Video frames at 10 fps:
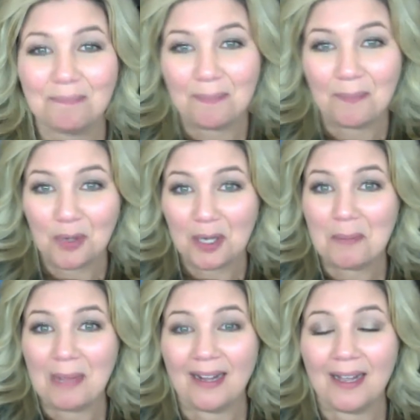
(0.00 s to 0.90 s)
We're
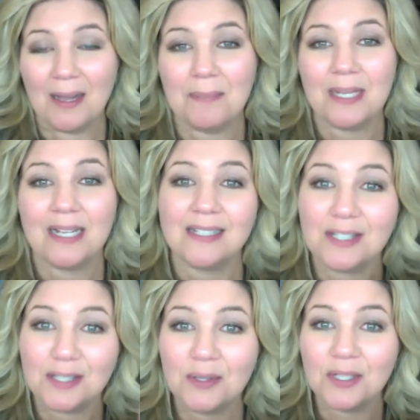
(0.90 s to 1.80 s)
going to back up because
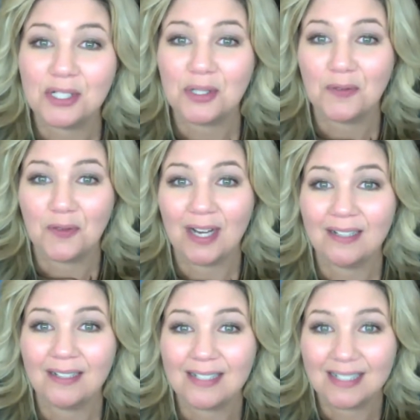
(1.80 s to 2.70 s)
as soon as your
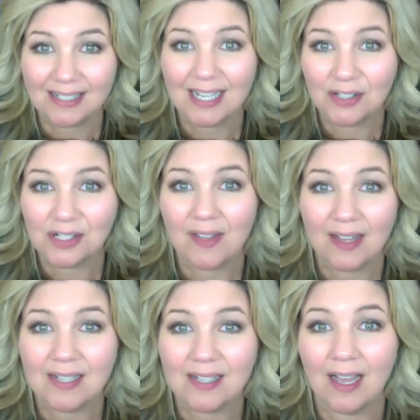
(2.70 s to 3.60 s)
friend tells you
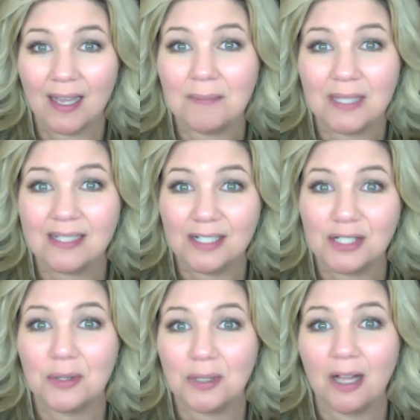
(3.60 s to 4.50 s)
that time, let's say
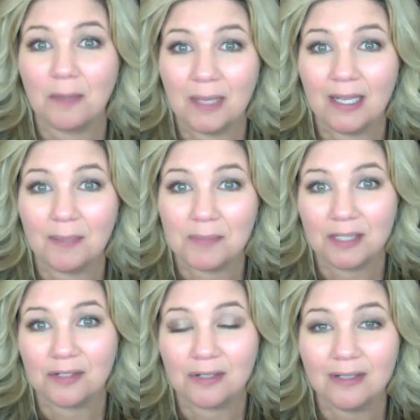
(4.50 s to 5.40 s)
2:00 p.m.
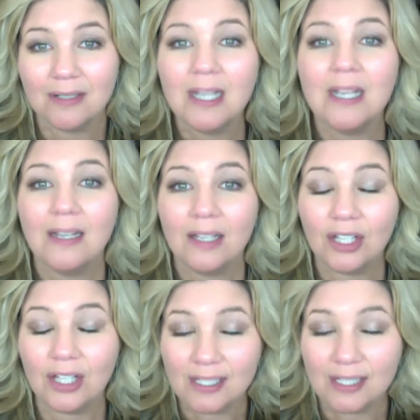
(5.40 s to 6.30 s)
Central,
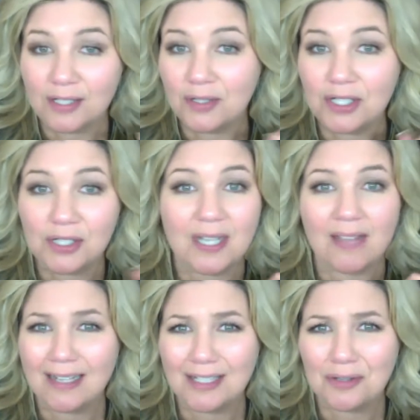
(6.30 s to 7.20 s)
as soon as you say,
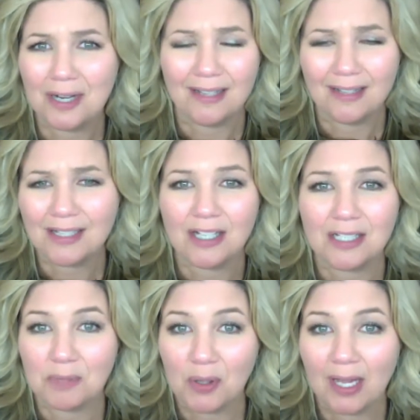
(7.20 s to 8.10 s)
that's great, that's
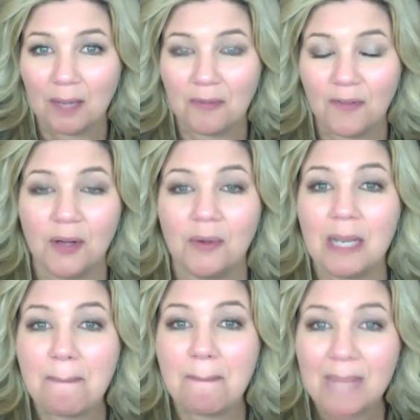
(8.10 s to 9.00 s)
awesome, you hang up the phone,
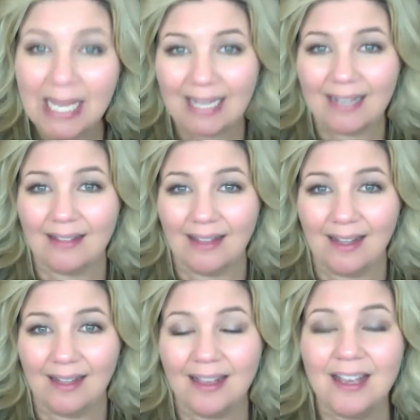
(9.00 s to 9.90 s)

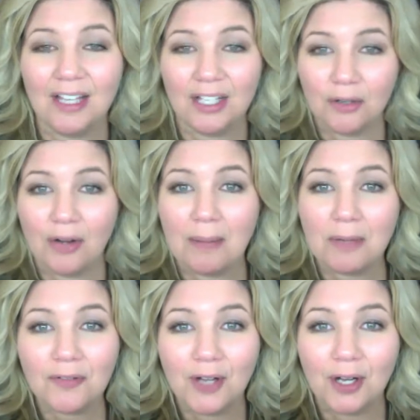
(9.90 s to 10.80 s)
immediately you grab
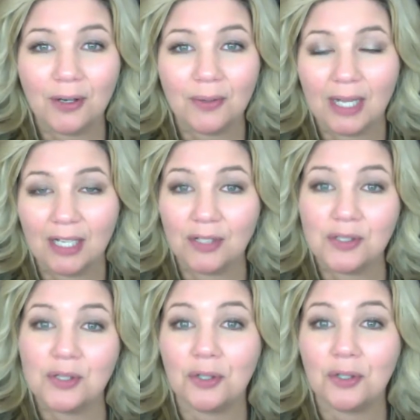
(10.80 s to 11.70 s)
your phone and you
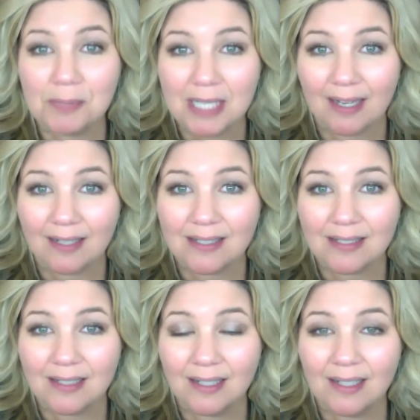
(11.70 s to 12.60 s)
do a group
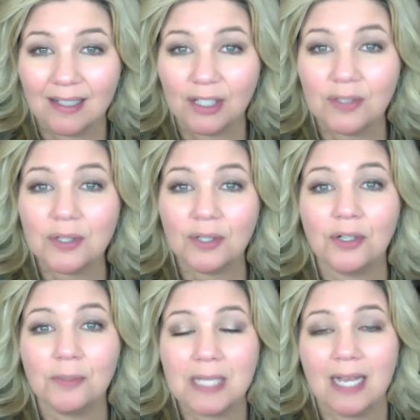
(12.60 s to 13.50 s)
text. You do a
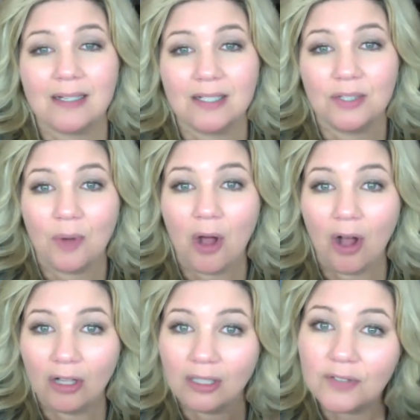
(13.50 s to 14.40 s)
group text to
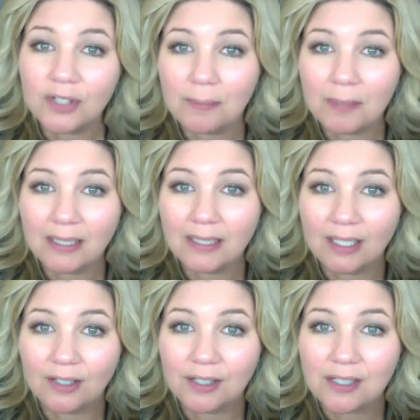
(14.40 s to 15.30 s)
all of your upline
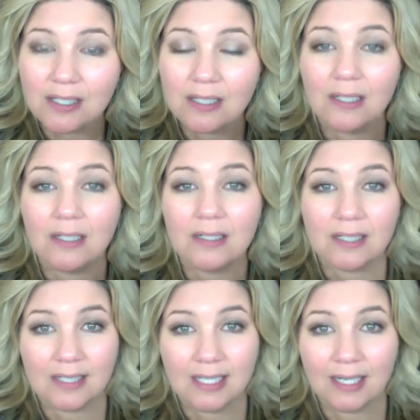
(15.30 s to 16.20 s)
leaders,
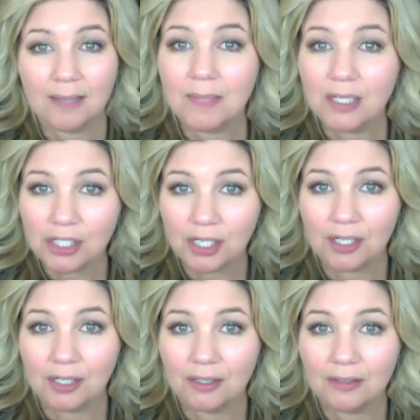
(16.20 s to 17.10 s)
to Tim and
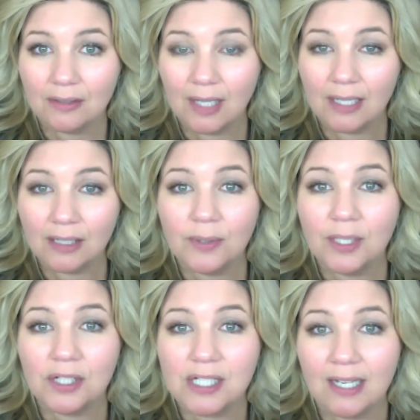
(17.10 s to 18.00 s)
Cheryl and Louis
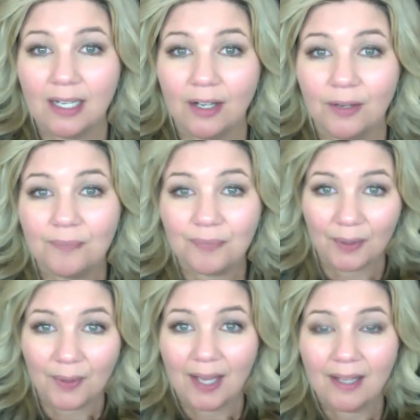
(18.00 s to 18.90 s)
D'Arsenio,
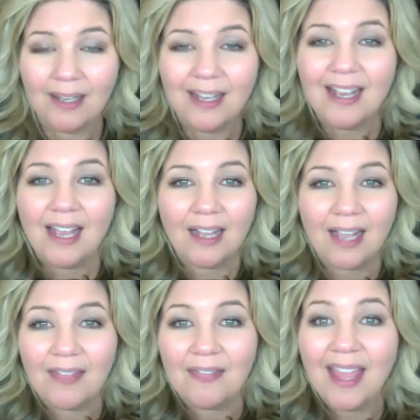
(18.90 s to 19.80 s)
okay?
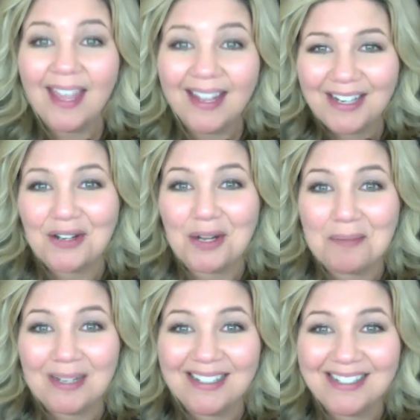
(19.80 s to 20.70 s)
And then, here come
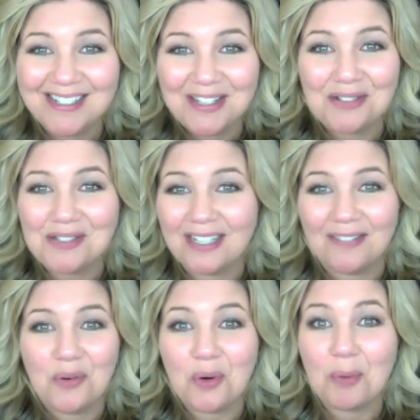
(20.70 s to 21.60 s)
my kids. There's like
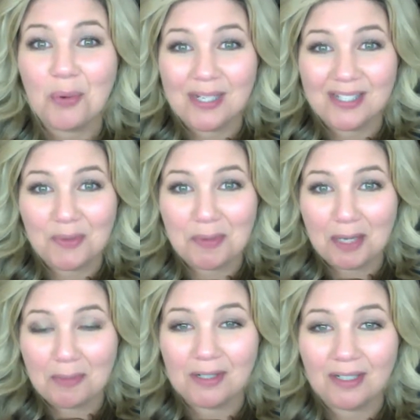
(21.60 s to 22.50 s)
4 boys from the
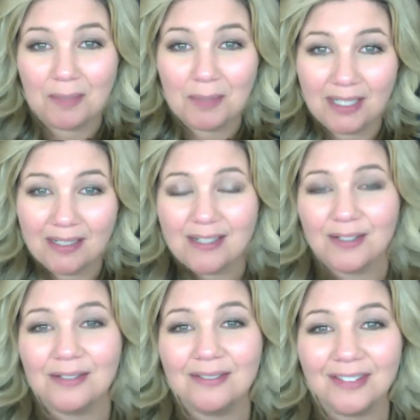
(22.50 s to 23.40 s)
neighborhood coming in.
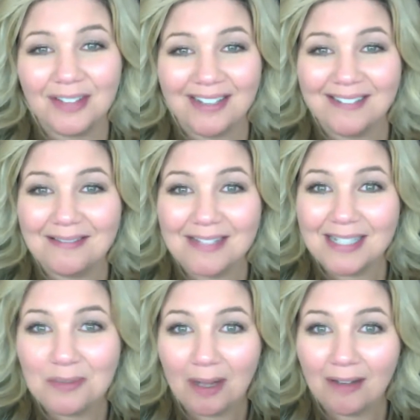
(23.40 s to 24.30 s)
So, okay,
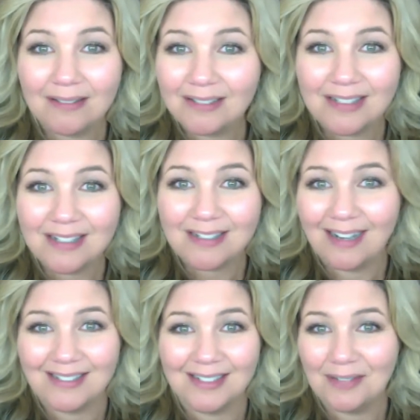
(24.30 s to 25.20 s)
see, we all are
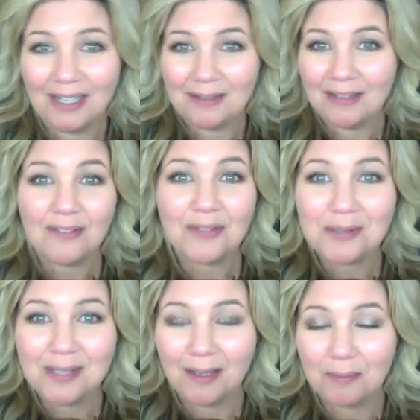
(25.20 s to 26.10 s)
distracted, right? Life
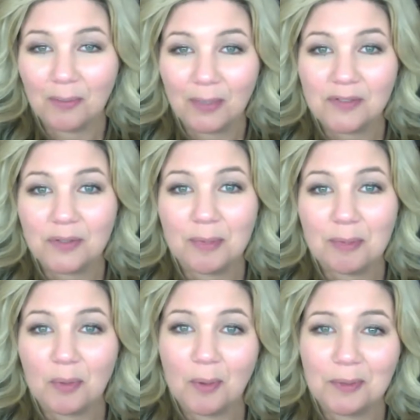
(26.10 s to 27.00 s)
goes on, but we have to
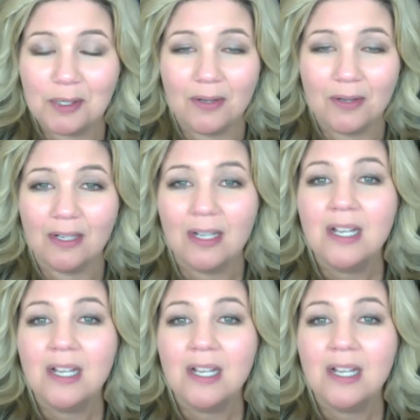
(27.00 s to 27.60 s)
remember what we're doing.